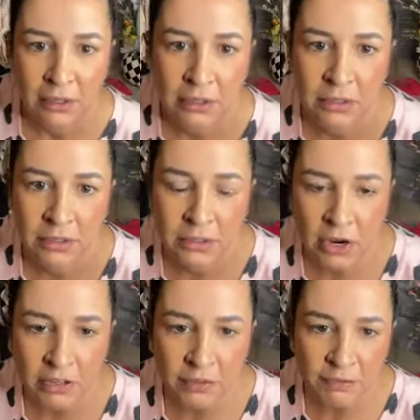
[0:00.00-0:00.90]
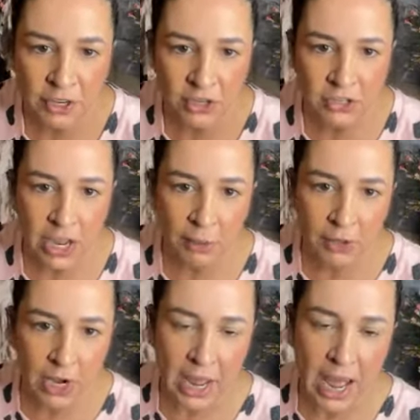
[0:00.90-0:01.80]
Start to finish,
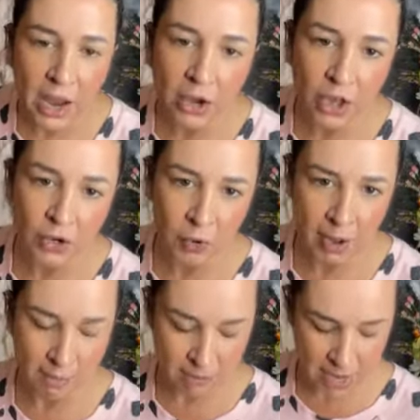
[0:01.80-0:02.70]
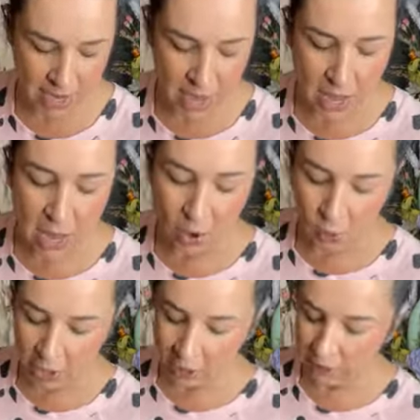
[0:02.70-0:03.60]
how long do I make?
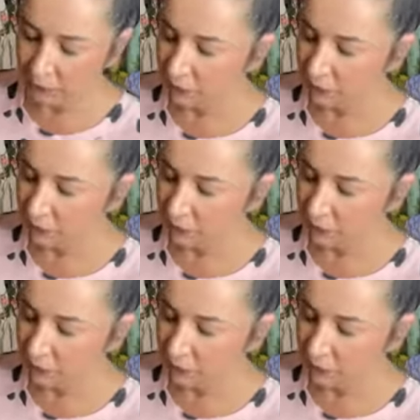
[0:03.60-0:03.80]
Well,